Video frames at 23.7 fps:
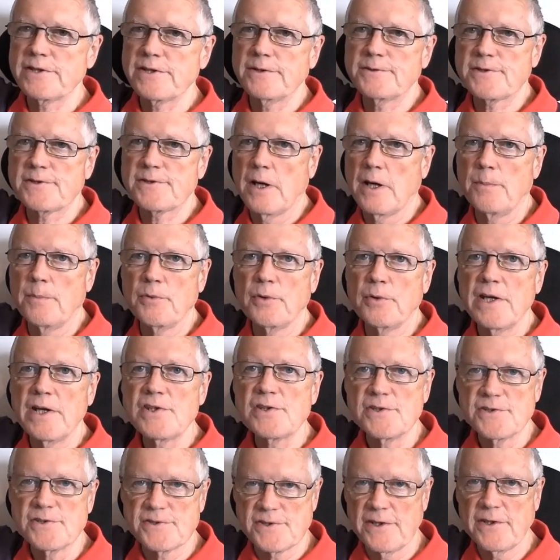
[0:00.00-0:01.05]
at
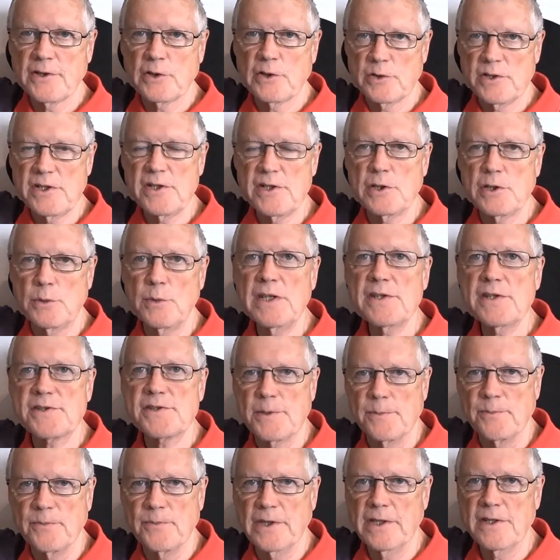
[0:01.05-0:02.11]
operations, so they're good at doing
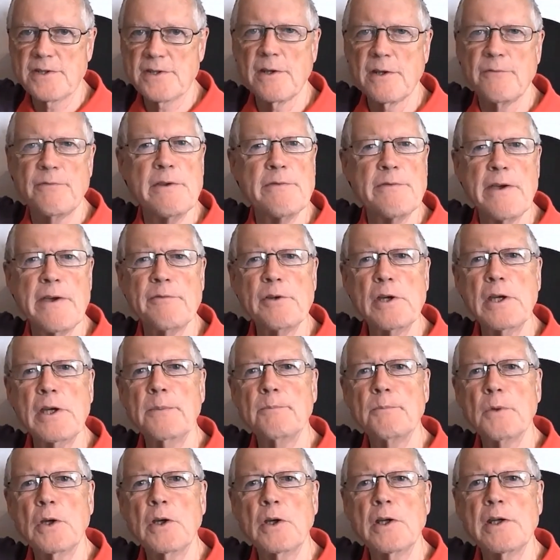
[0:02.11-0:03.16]
something. So if you've ever
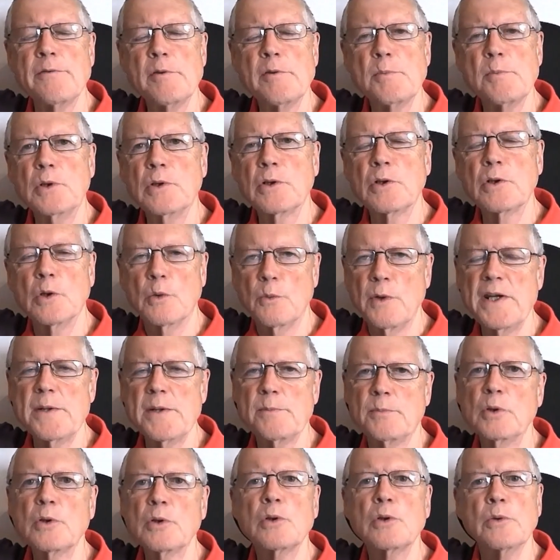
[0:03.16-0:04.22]
heard of a book or read a
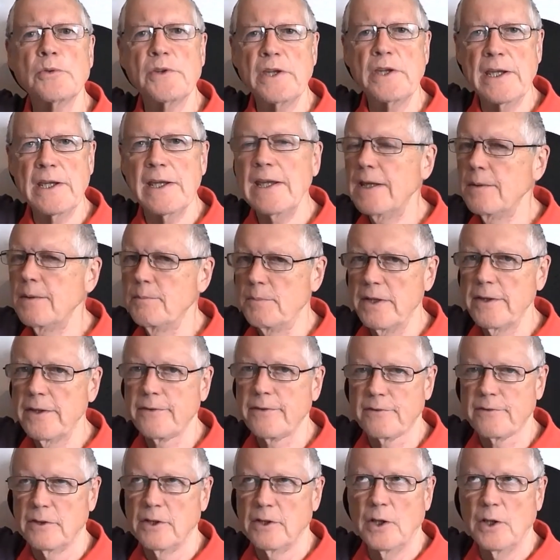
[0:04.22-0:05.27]
book called The E-Myth
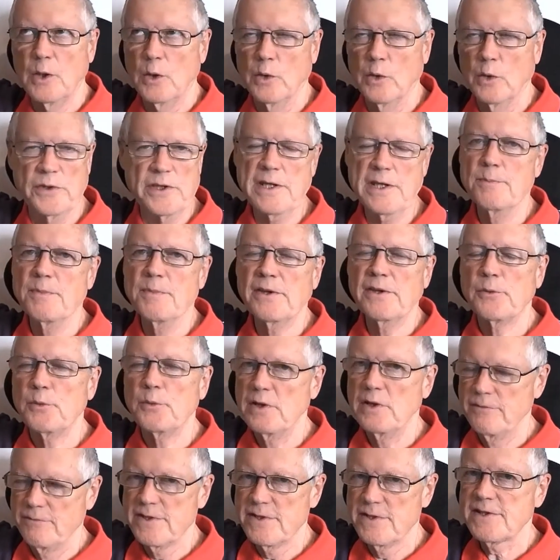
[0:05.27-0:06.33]
or The E-Myth
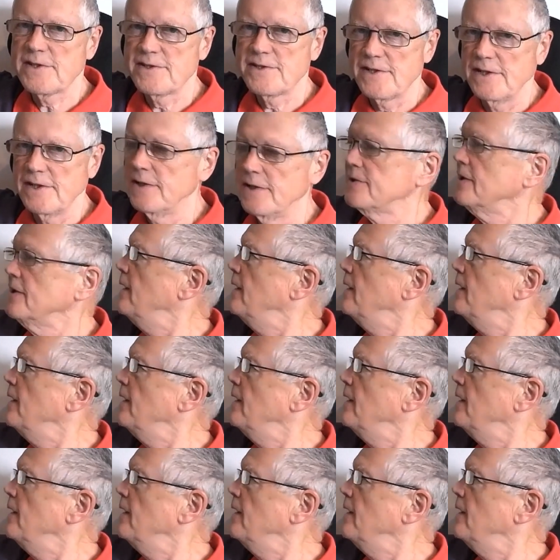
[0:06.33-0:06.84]
Revisited,